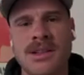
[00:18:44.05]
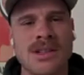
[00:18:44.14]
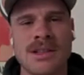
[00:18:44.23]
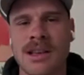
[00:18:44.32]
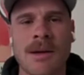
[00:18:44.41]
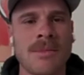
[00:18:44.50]
It's
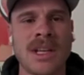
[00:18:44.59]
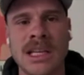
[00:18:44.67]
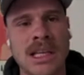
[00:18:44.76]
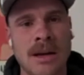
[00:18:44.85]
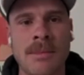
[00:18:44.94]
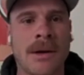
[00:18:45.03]
just like I'm
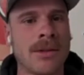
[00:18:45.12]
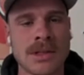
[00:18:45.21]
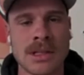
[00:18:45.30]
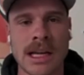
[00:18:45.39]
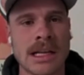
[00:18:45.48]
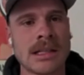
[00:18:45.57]
geeky about
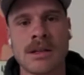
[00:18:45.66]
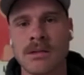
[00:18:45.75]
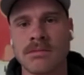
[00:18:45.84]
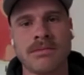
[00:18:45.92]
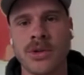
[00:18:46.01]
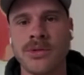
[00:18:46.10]
those things.
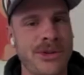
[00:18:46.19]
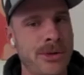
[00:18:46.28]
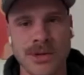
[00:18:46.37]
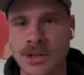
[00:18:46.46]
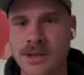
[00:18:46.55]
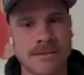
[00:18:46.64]
So
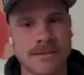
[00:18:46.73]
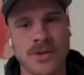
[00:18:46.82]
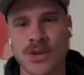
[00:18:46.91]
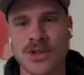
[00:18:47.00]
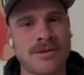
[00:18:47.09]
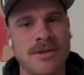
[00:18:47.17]
YouTube,
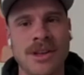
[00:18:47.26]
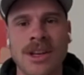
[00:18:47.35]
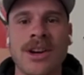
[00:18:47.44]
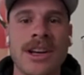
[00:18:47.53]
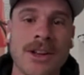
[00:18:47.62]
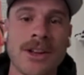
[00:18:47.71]
just
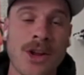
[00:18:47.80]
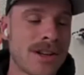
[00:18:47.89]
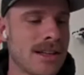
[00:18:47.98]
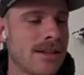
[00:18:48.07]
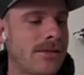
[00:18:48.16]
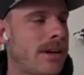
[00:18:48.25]
learning a lot of
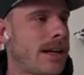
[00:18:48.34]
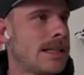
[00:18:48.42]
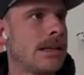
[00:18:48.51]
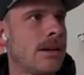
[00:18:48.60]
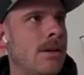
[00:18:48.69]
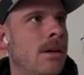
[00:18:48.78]
stuff, right? So